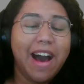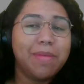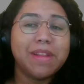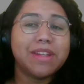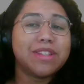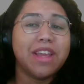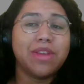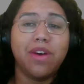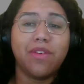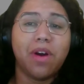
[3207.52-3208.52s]
And just
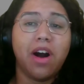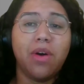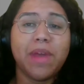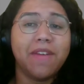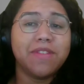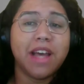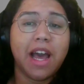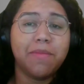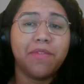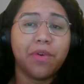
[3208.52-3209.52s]
thank you overall. We have
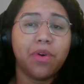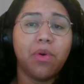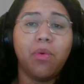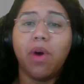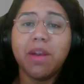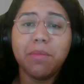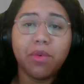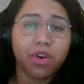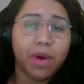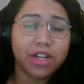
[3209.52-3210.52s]
time for one
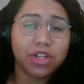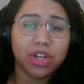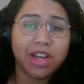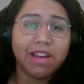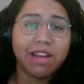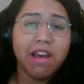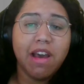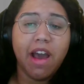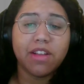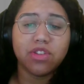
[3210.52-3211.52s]
more question.
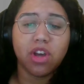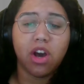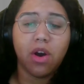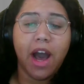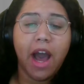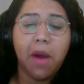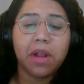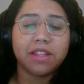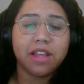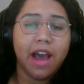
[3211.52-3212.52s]
And so I
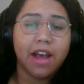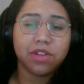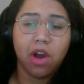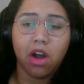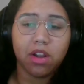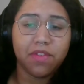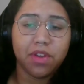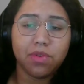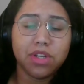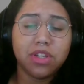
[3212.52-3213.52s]
would like to ask all of
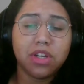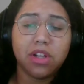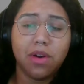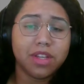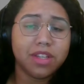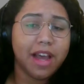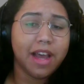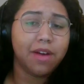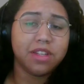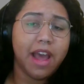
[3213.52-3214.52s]
you, just to close us
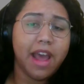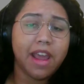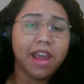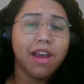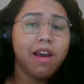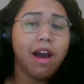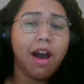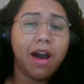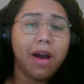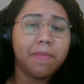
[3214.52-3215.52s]
out today,
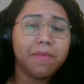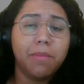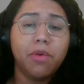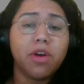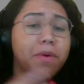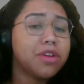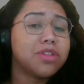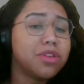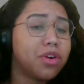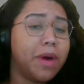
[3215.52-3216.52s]
a more
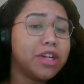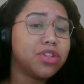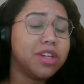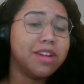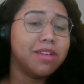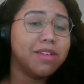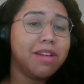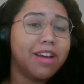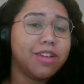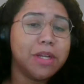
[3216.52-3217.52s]
personal question,
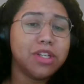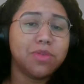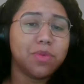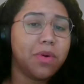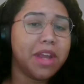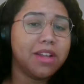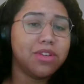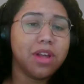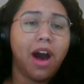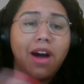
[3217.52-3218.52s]
especially as we're going
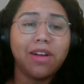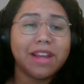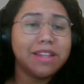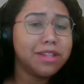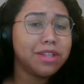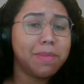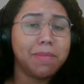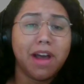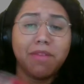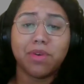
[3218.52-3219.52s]
into the holiday season,
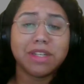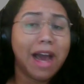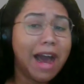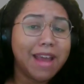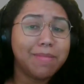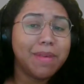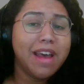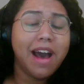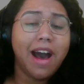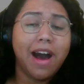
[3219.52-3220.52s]
people have more time.